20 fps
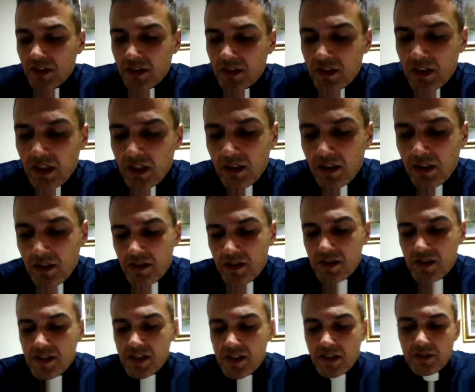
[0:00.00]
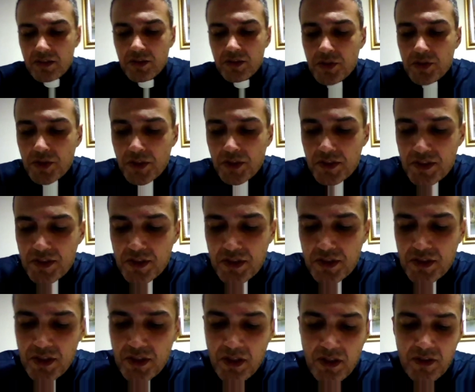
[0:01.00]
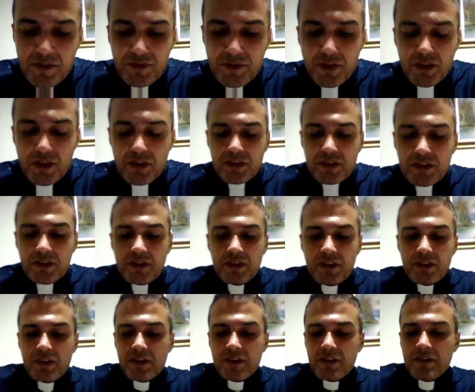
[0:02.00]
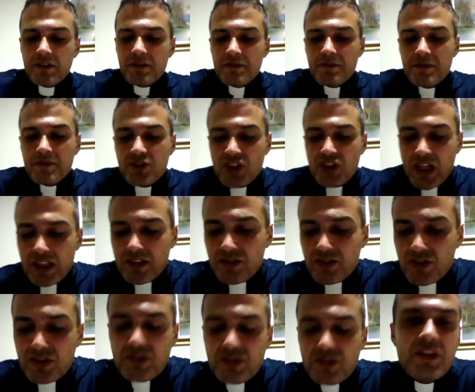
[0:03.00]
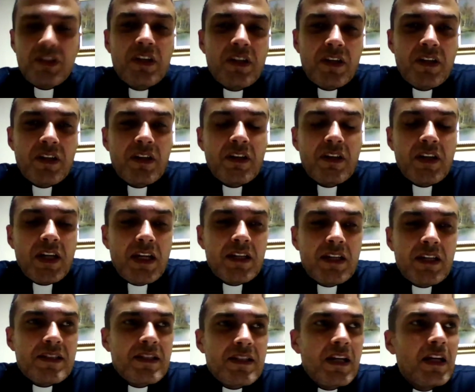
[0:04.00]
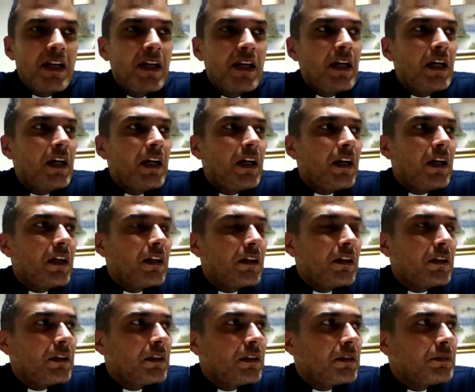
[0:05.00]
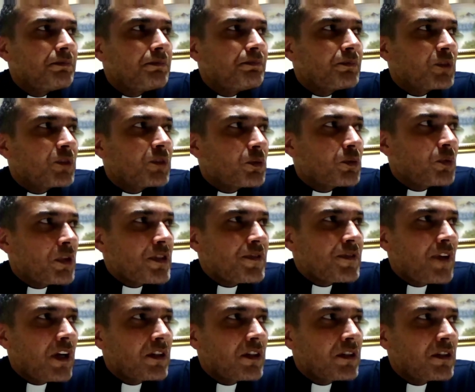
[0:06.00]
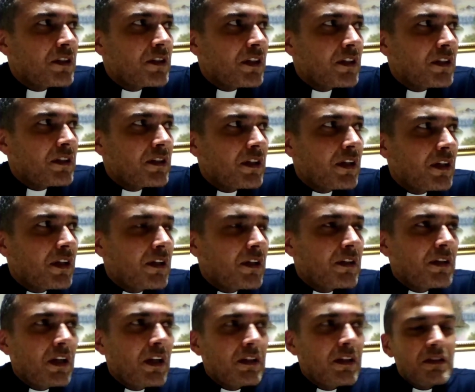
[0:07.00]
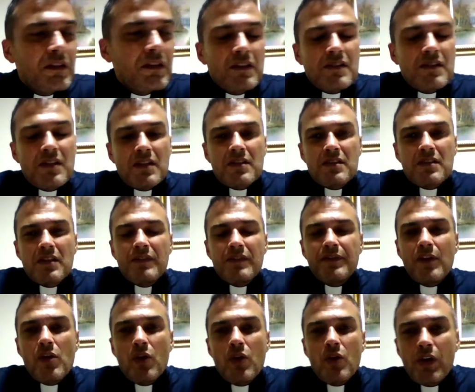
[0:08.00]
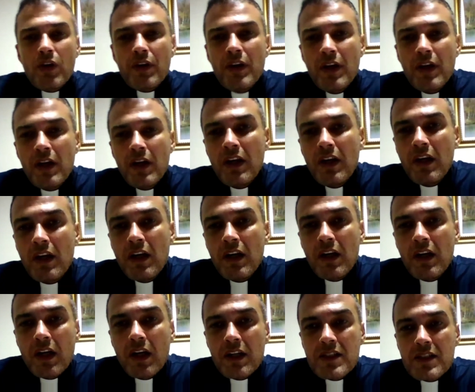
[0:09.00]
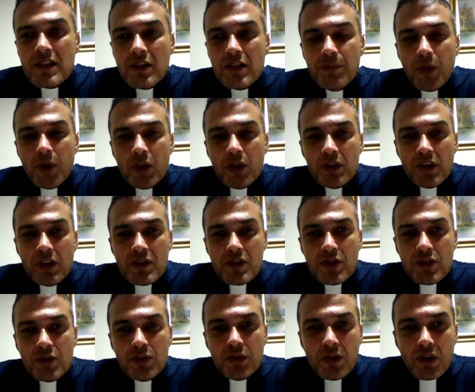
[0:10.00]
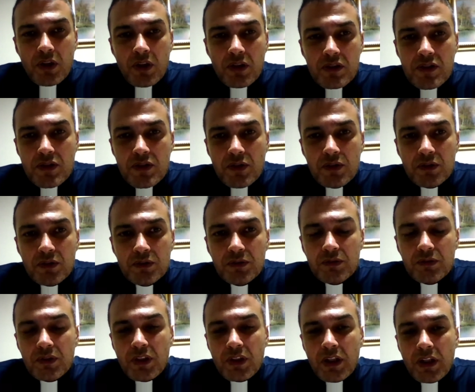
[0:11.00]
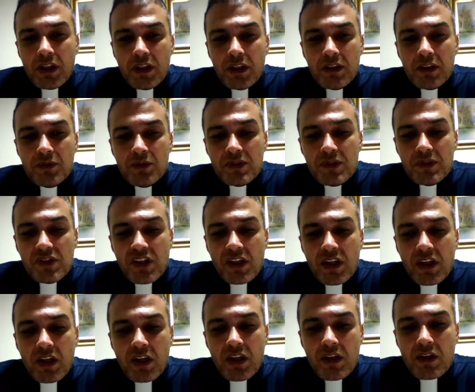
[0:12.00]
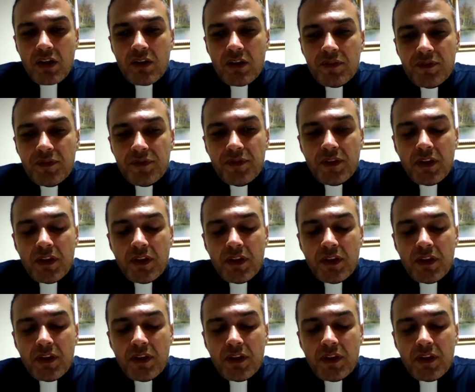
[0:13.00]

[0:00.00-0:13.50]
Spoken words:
St. Luke's for challenged kids. It was founded in 1964. It's a boarding school also, and we take care of